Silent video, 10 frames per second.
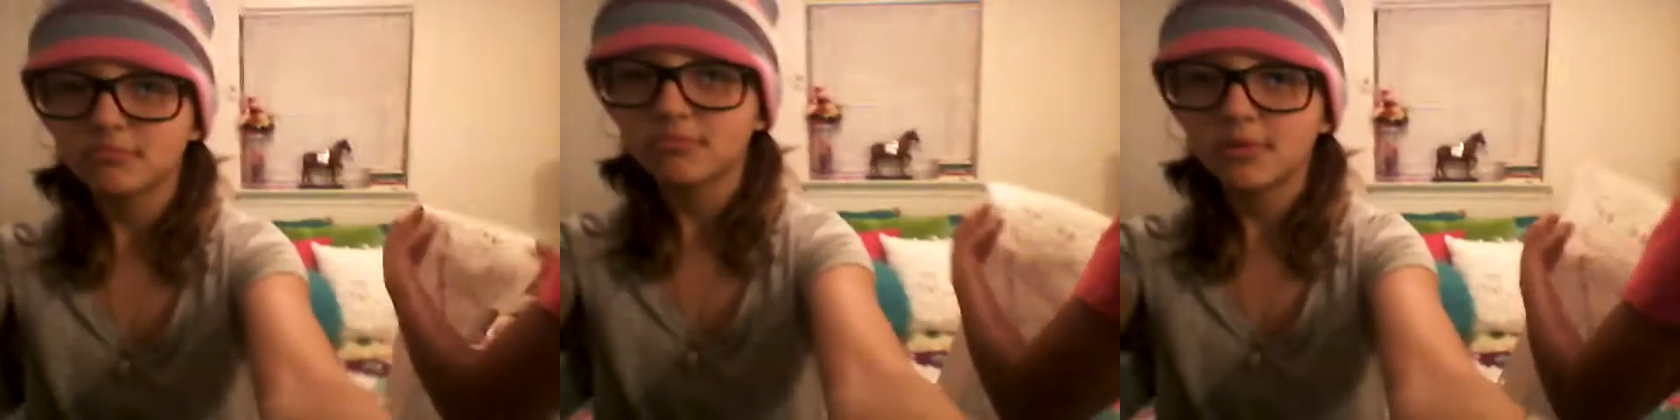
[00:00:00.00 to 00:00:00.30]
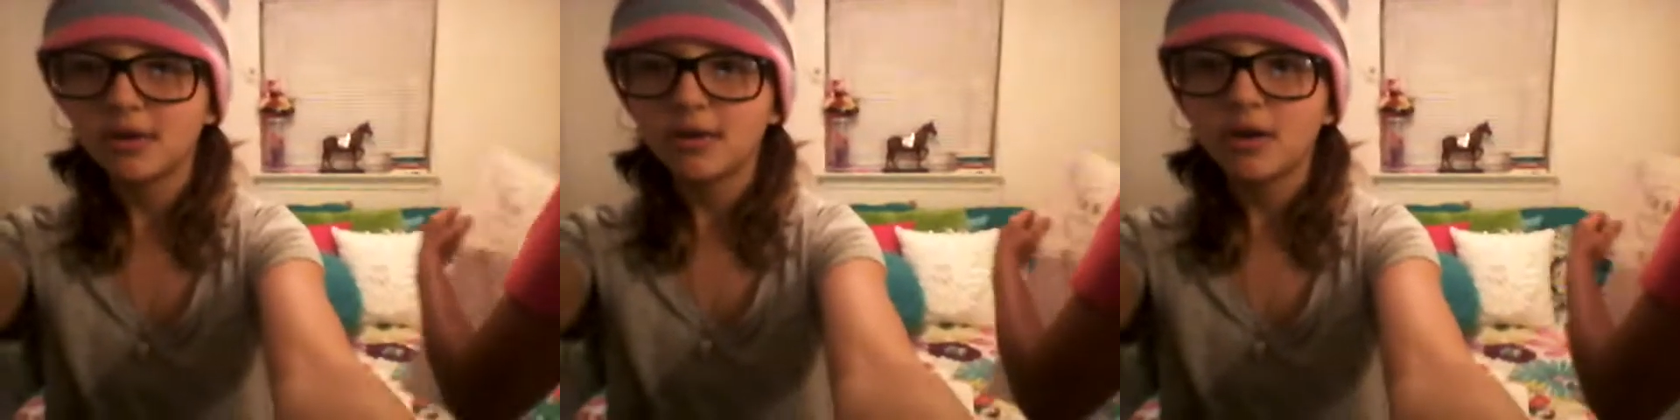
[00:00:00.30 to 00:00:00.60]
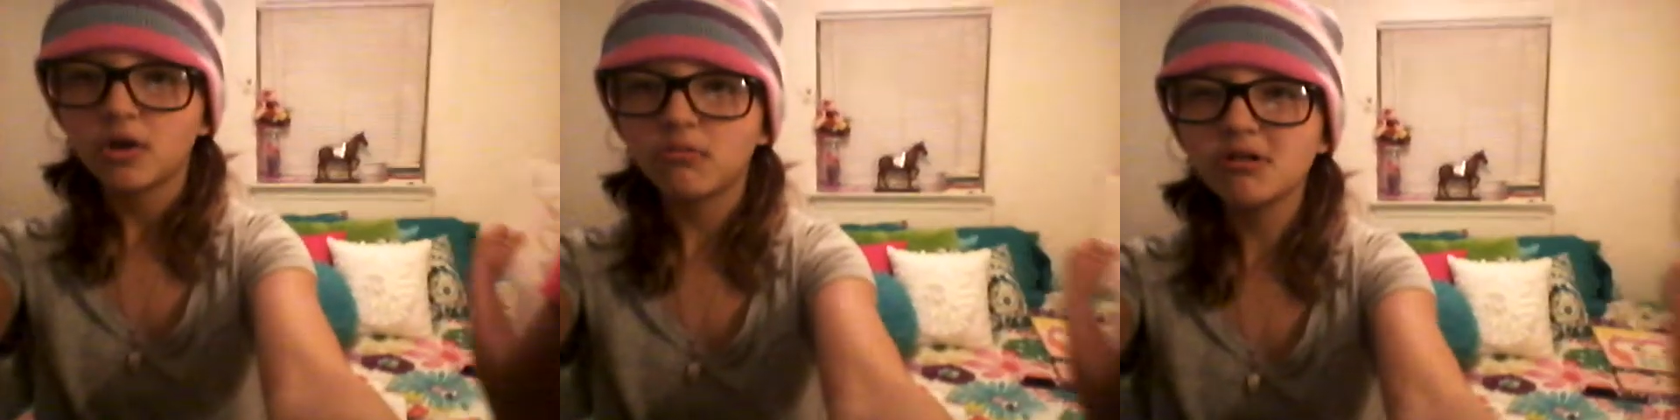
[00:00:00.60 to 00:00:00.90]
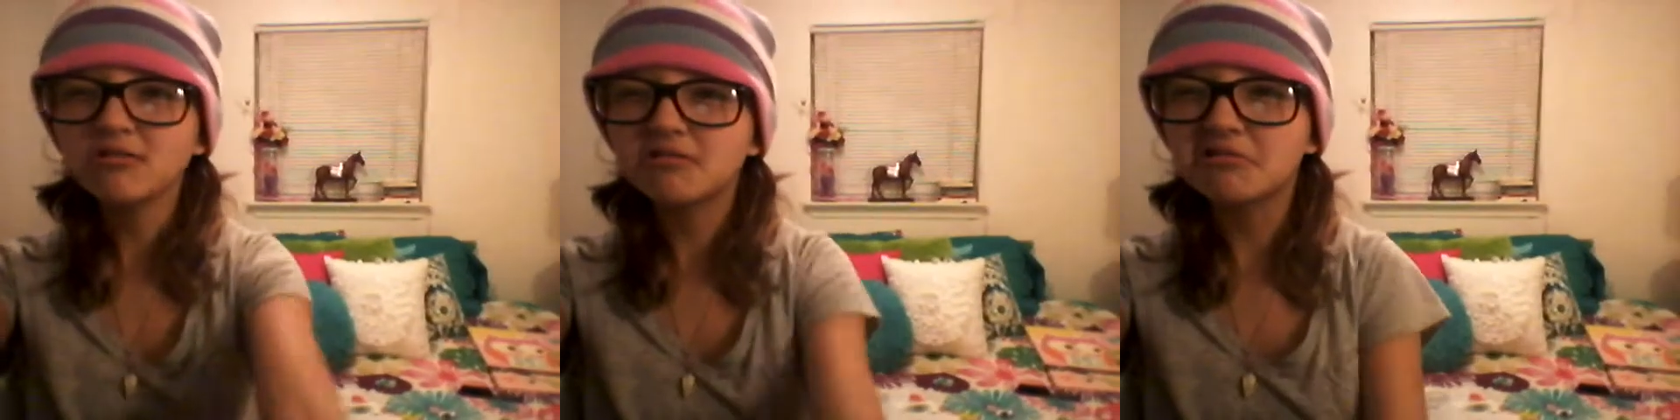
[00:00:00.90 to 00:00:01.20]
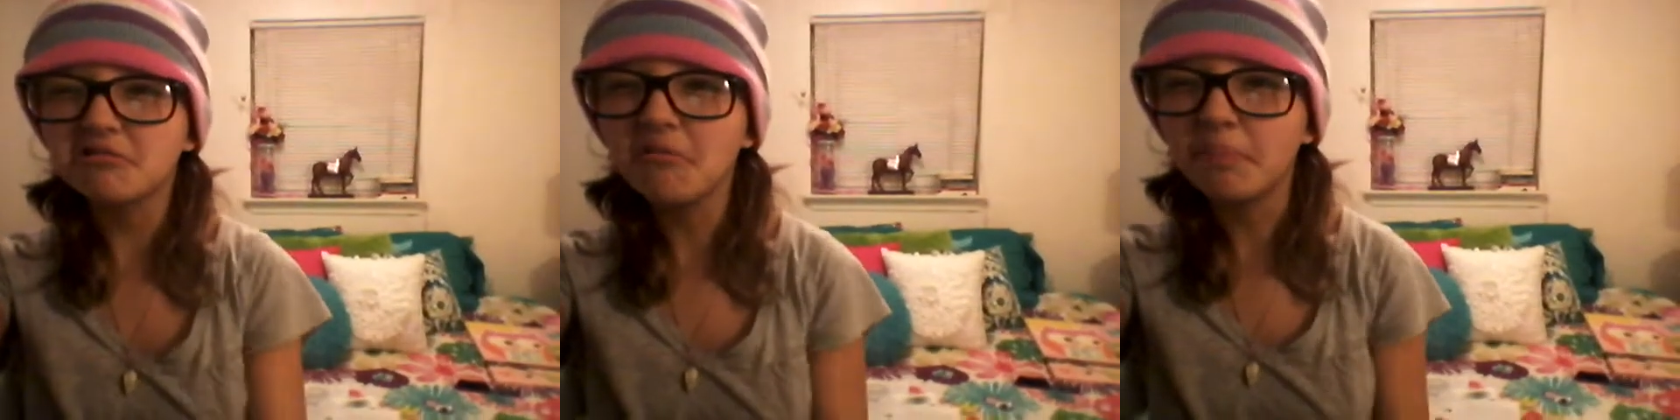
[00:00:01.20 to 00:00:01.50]
my window. Your window's
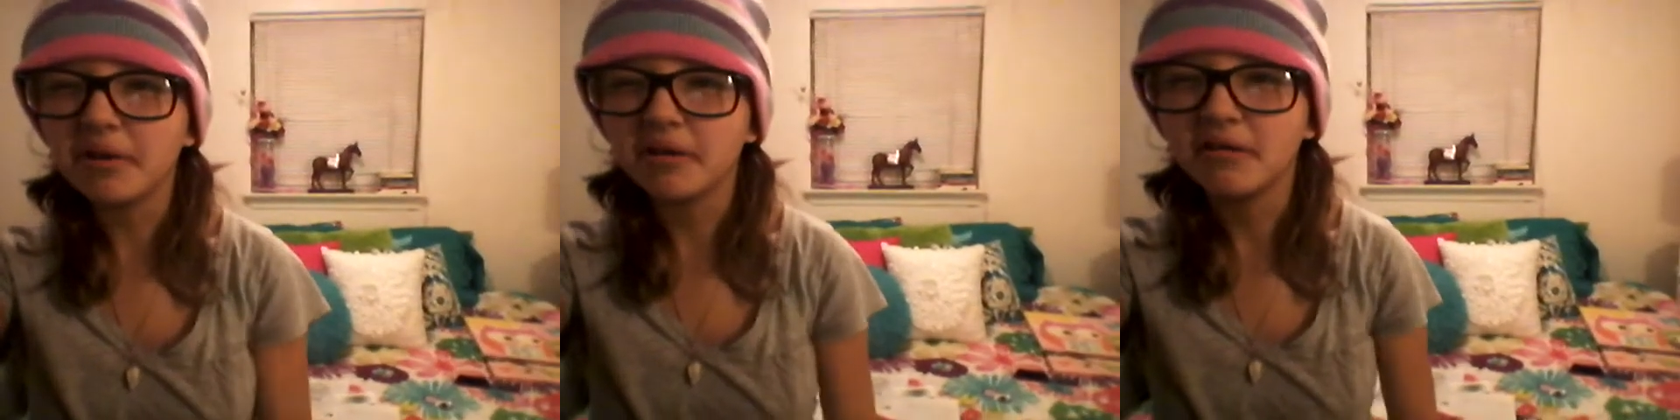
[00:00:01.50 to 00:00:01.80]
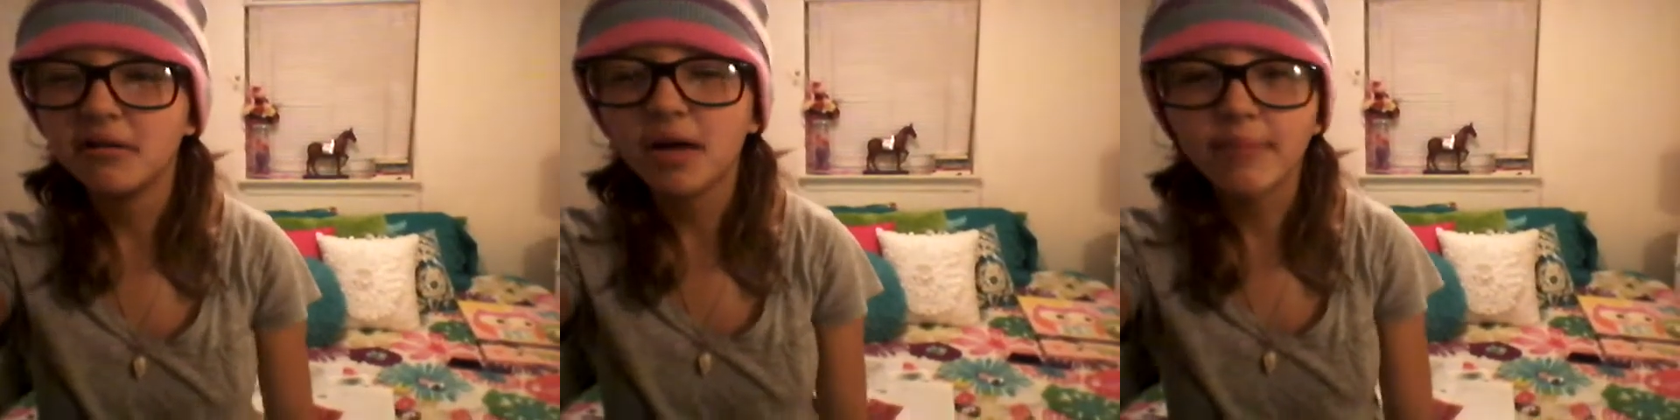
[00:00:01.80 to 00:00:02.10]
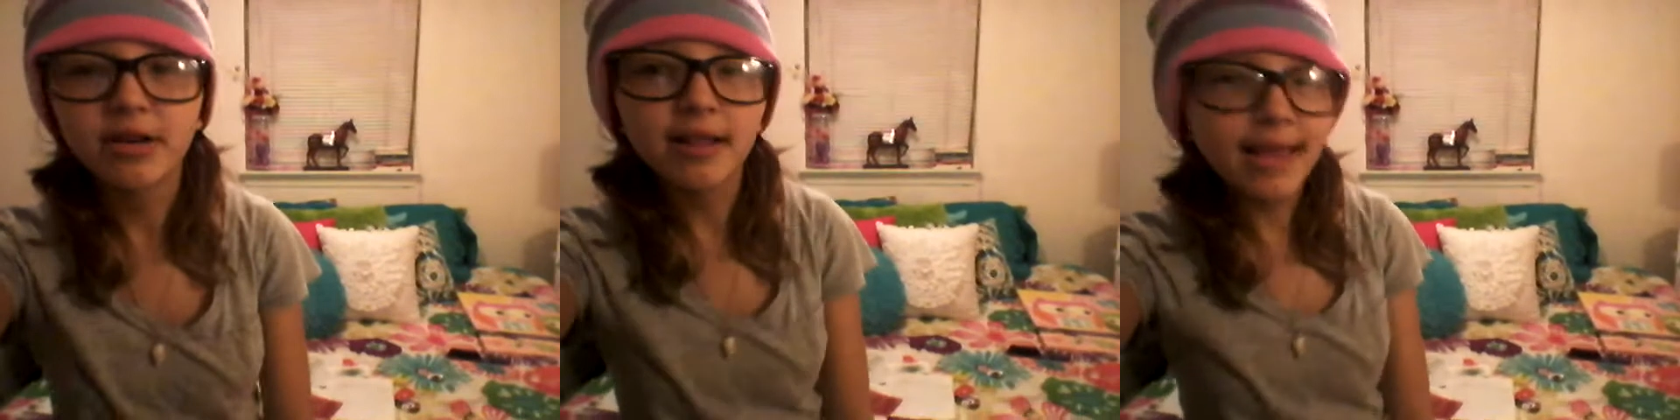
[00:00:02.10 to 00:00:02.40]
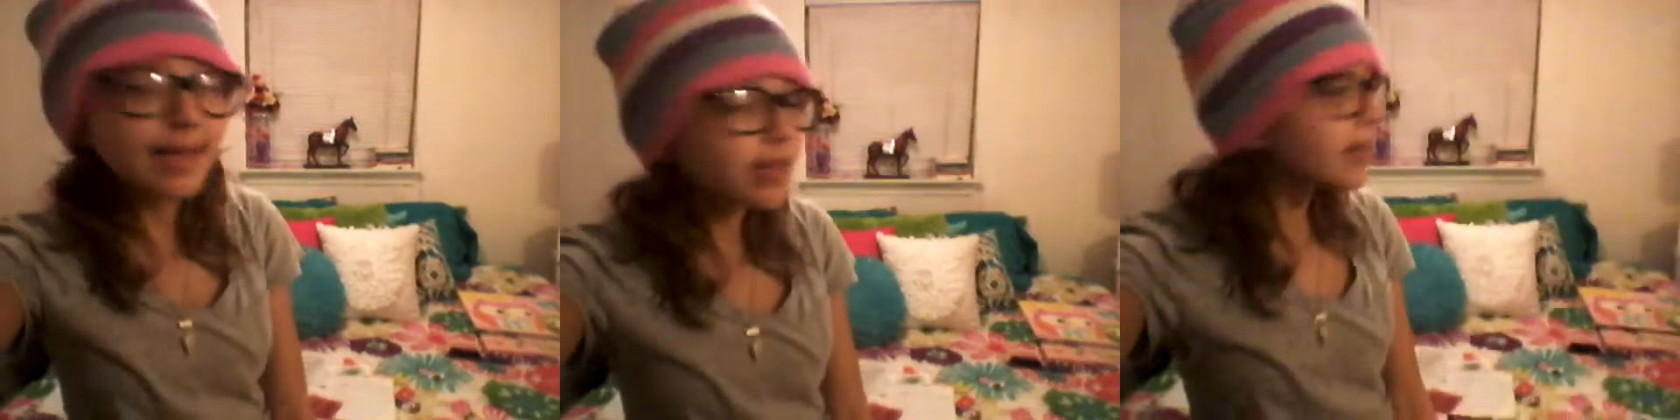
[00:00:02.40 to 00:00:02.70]
stupid. I mean, I like the